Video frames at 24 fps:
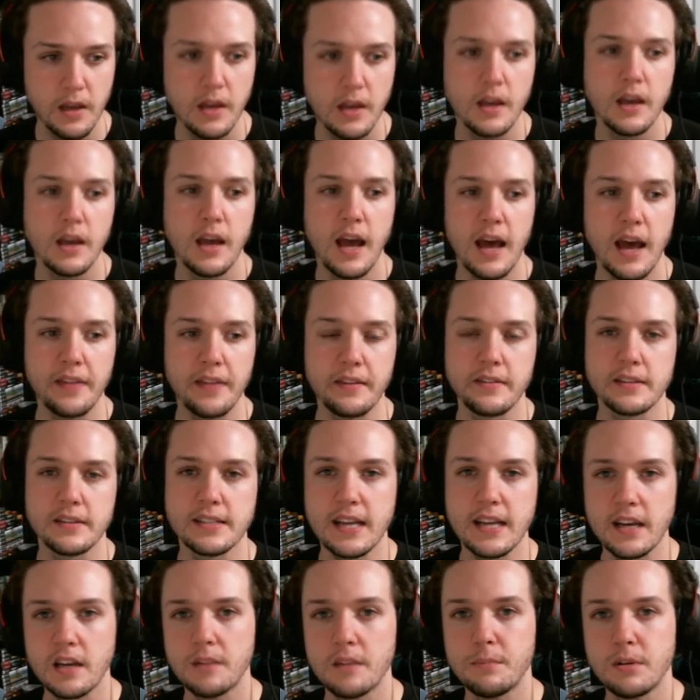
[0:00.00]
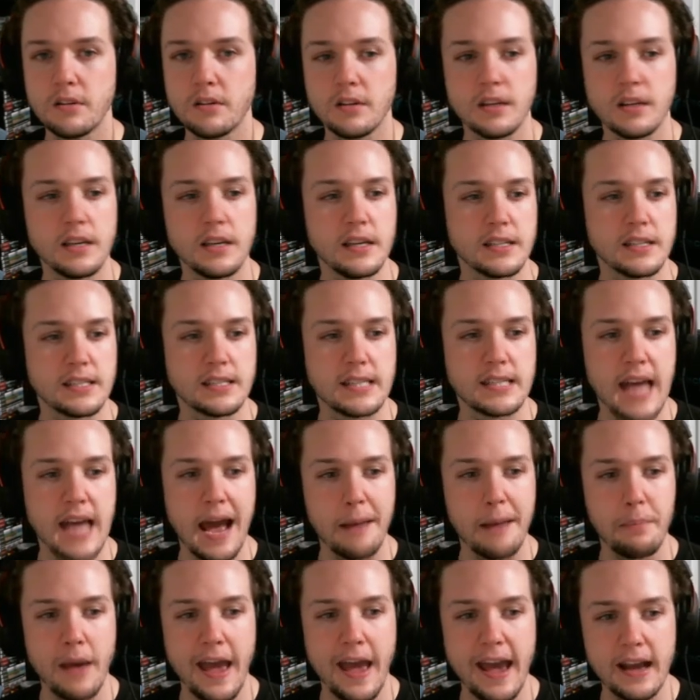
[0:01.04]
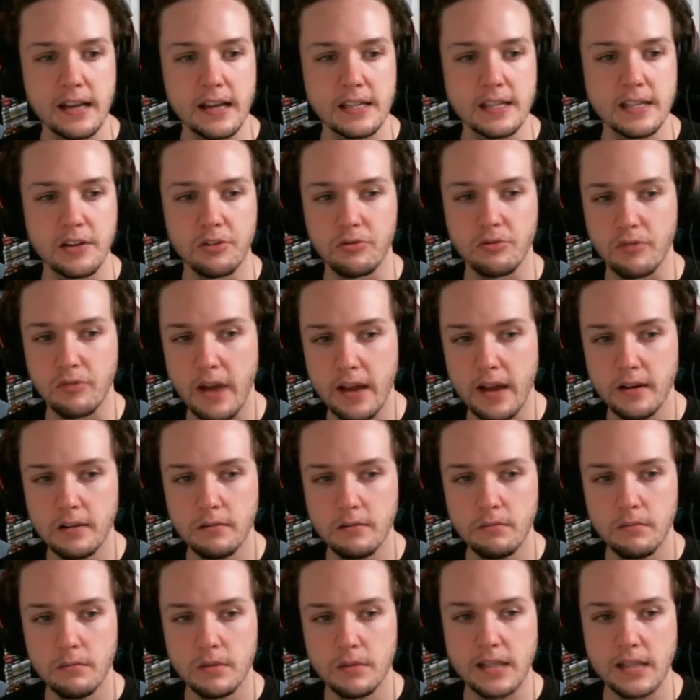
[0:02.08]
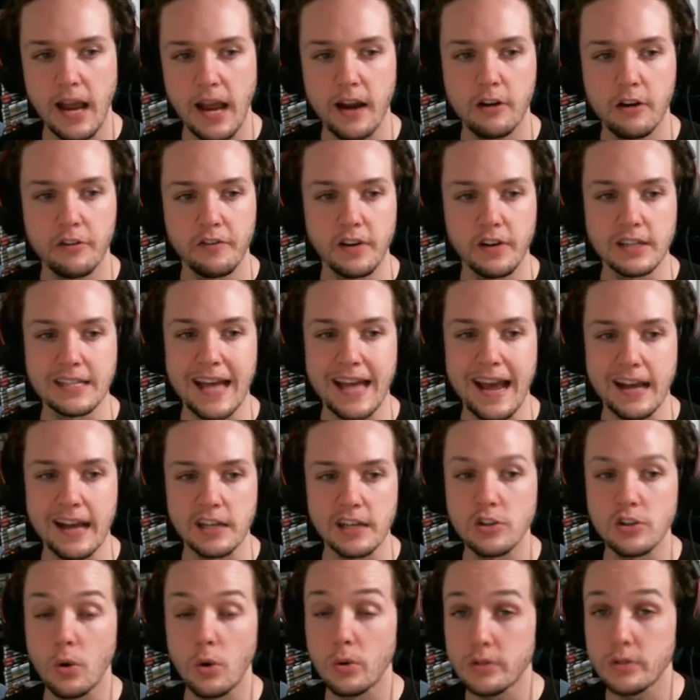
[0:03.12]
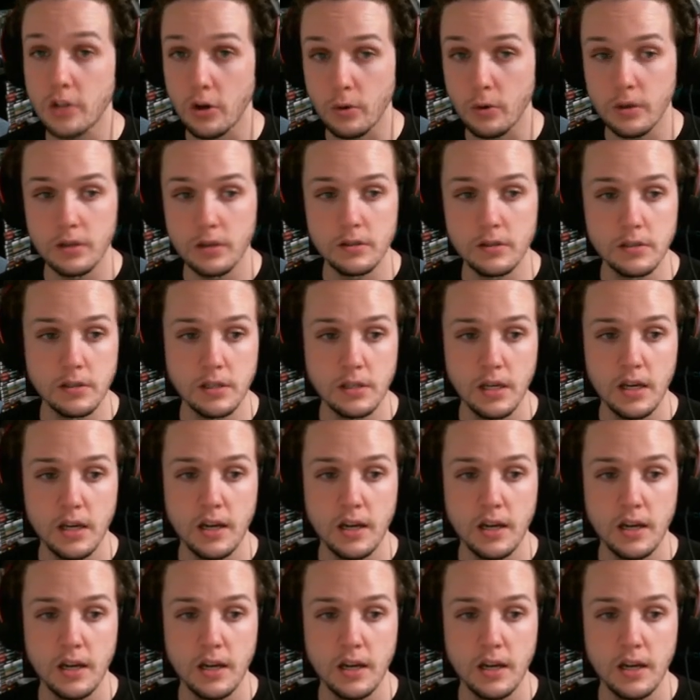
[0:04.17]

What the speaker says: And then the second ability is tap X and a red, sacrifice X soul tokens.